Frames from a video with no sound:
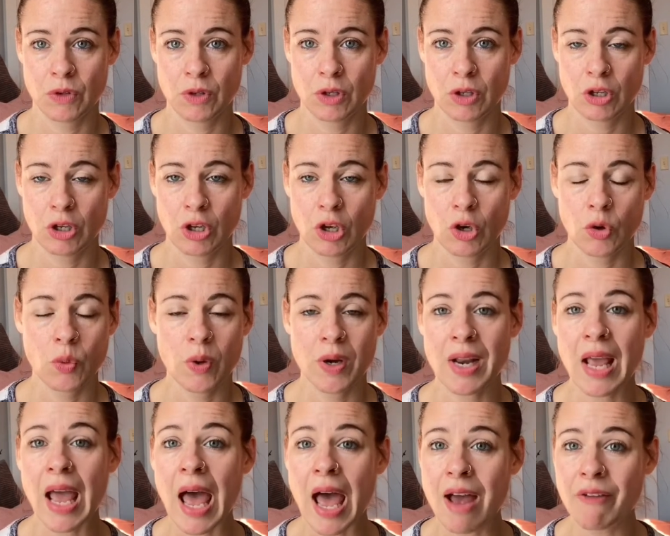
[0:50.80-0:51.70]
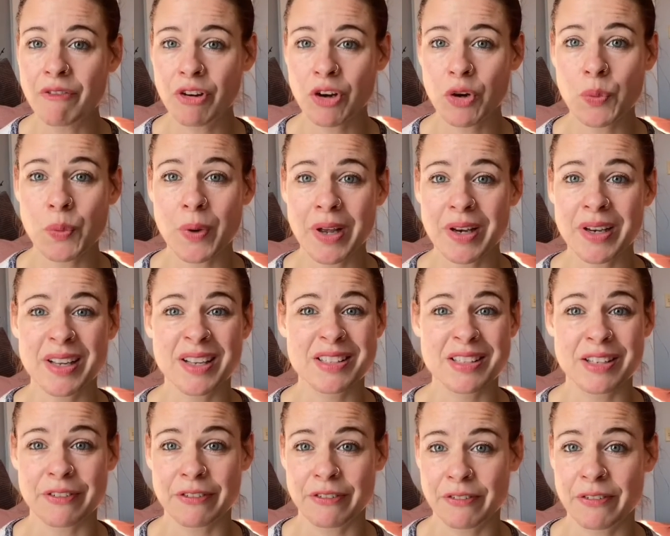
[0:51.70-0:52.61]
When everyone is a
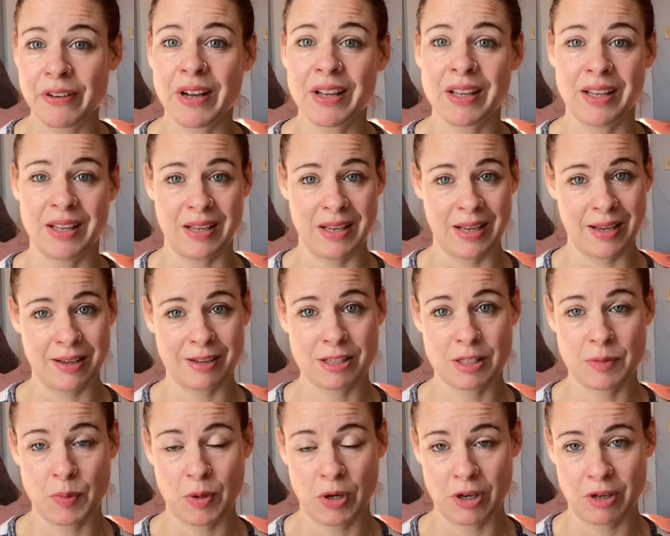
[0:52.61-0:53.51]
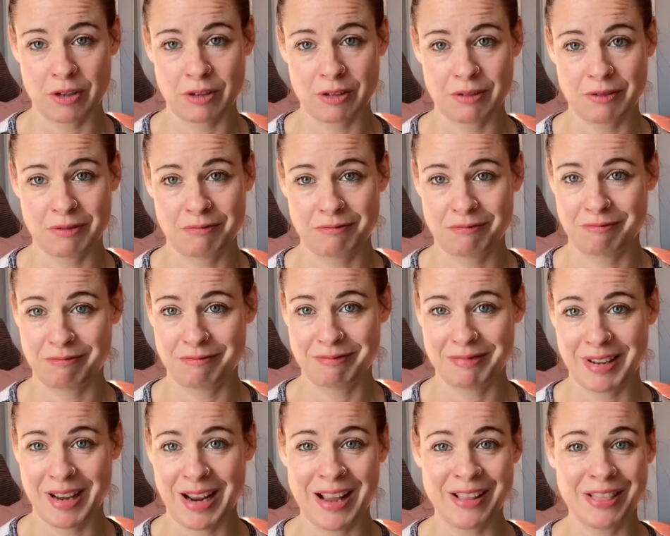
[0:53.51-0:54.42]
fucking expert
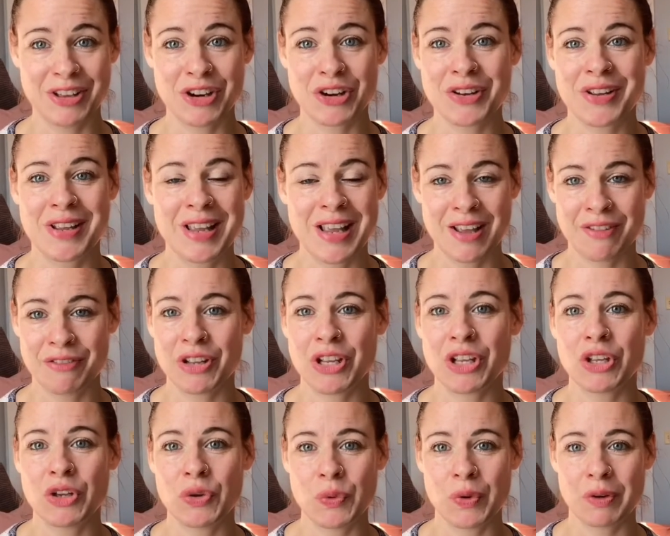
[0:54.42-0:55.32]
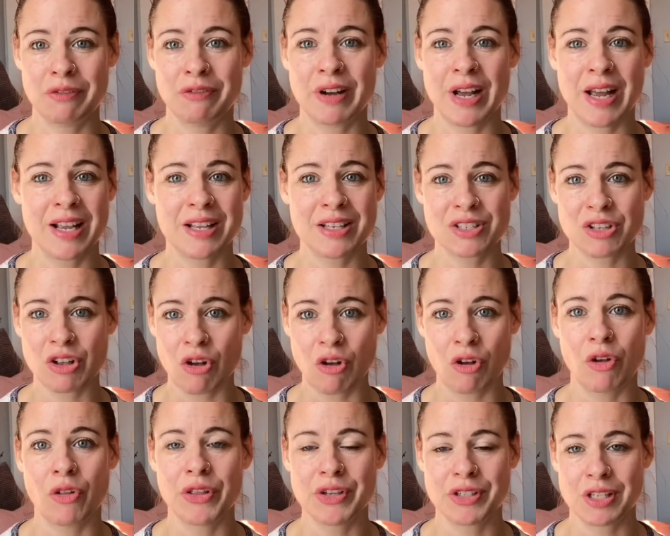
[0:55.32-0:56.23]
and they're giving you advice all
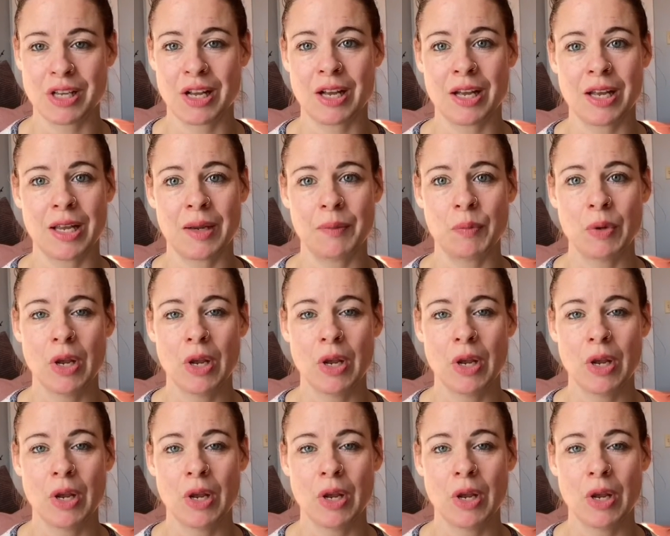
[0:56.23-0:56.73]
the time.